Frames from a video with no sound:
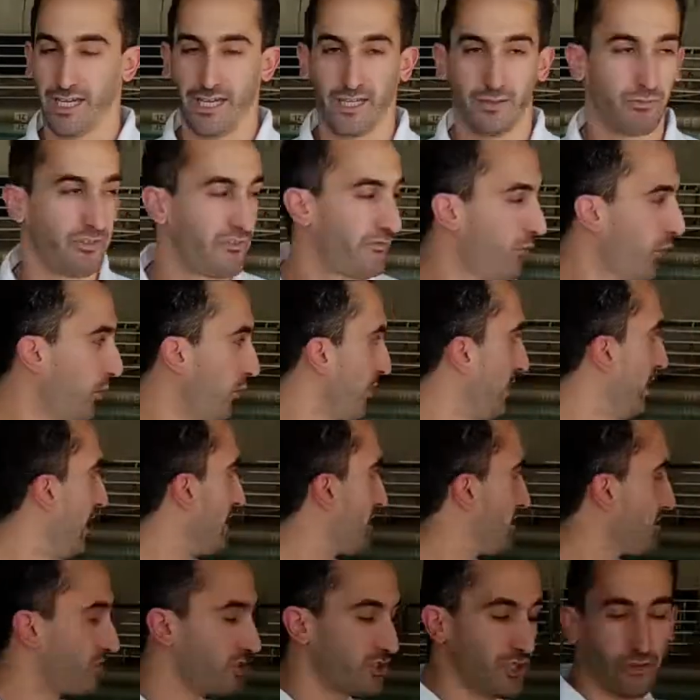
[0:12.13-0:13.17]
And before we
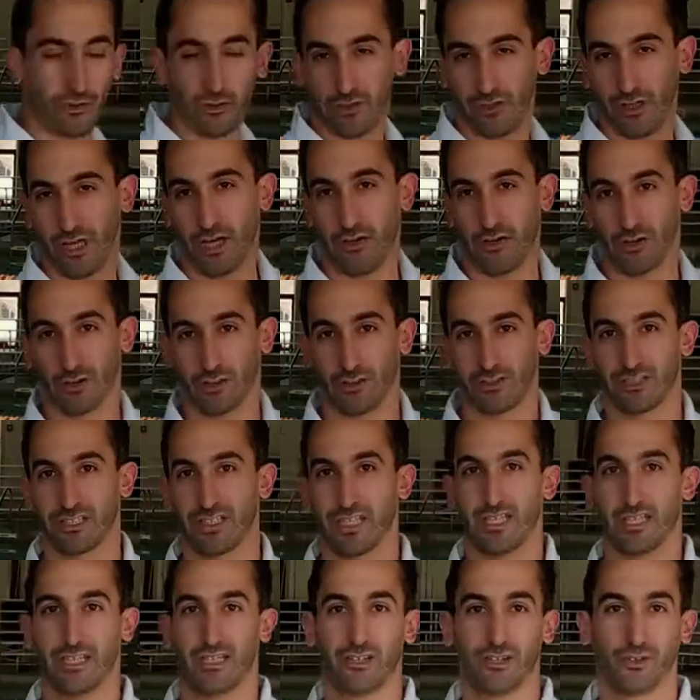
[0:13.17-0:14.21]
get to showing you how it looks
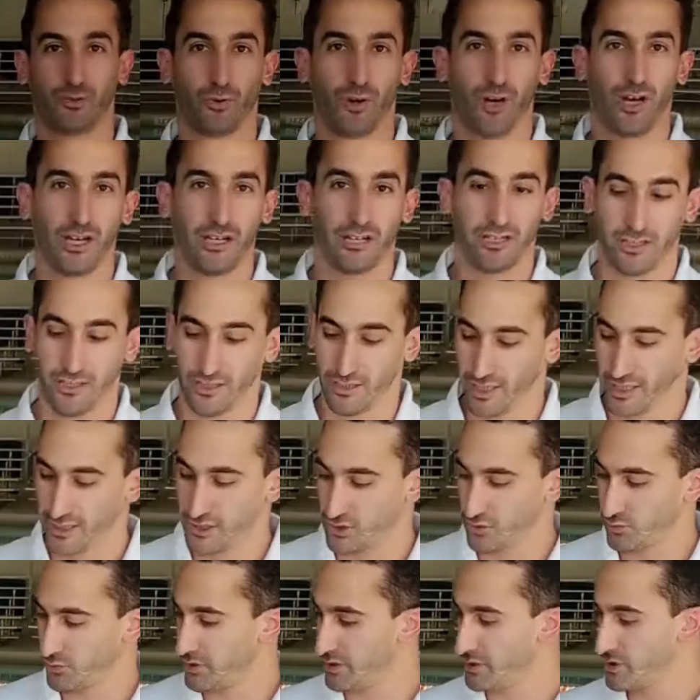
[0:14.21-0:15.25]
like in the water, I
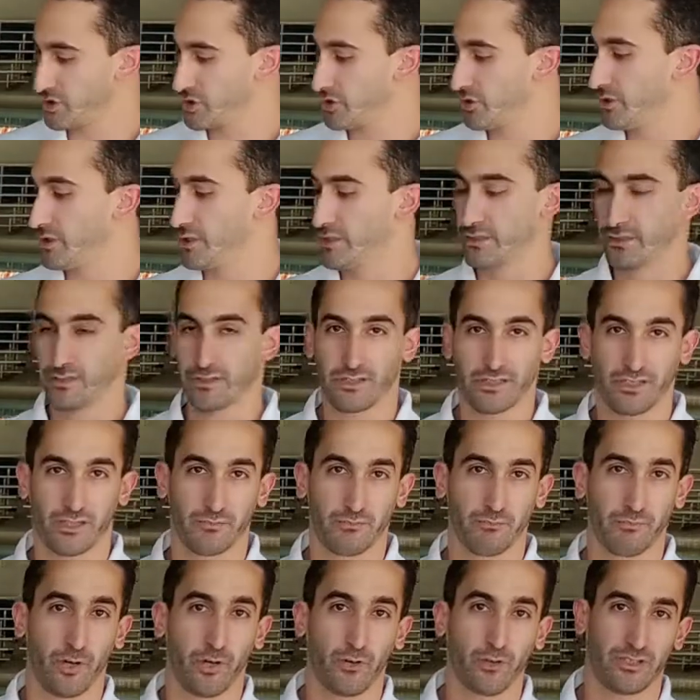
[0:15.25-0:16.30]
just want to show you the
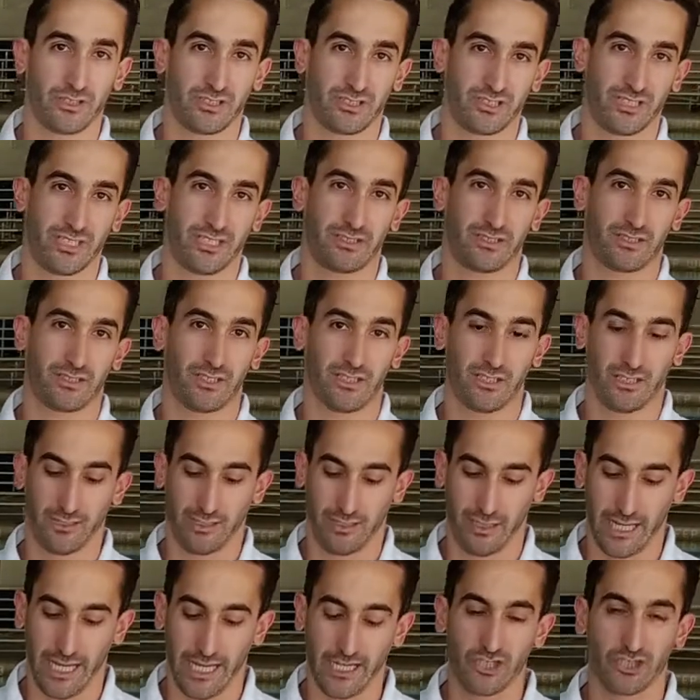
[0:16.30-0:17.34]
components that it's going to
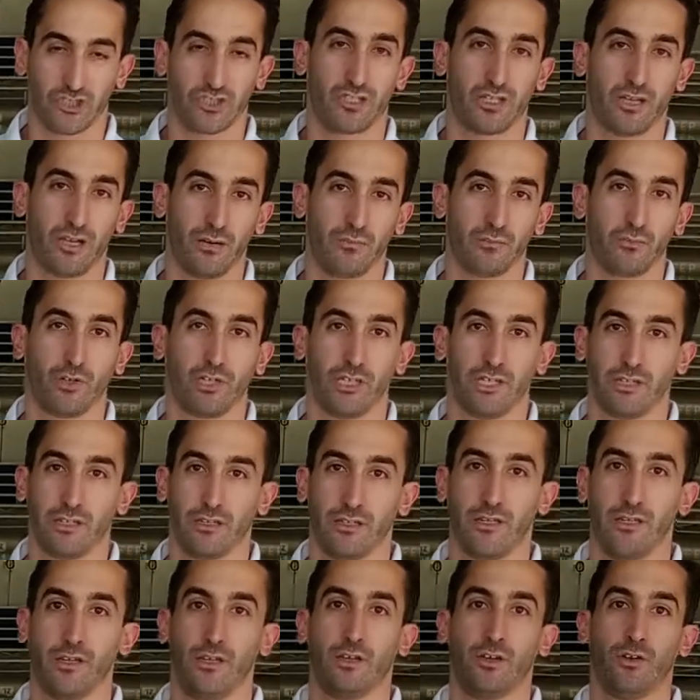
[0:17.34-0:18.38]
actually come with
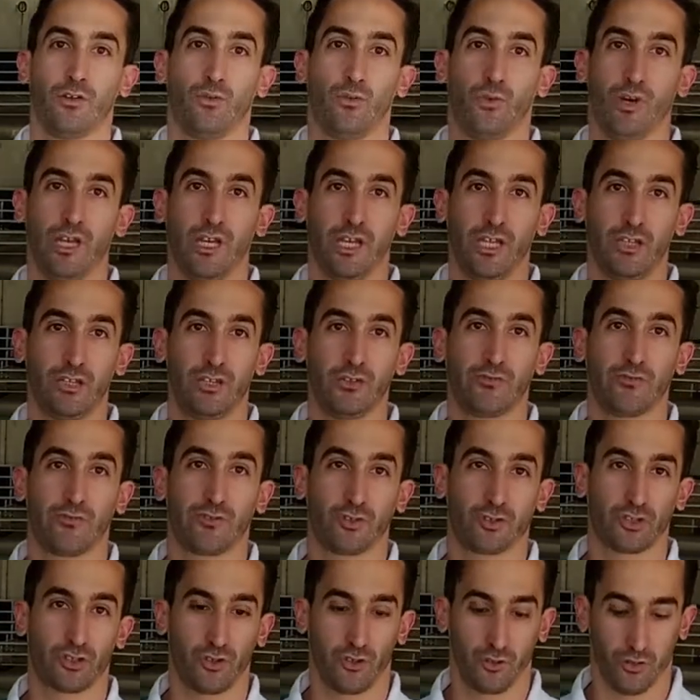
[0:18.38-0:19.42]
when you
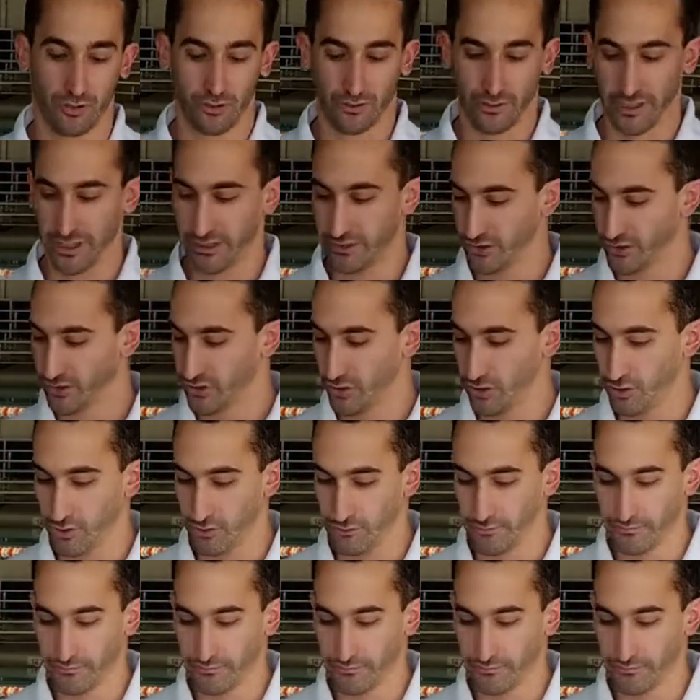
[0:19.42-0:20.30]
first order it. So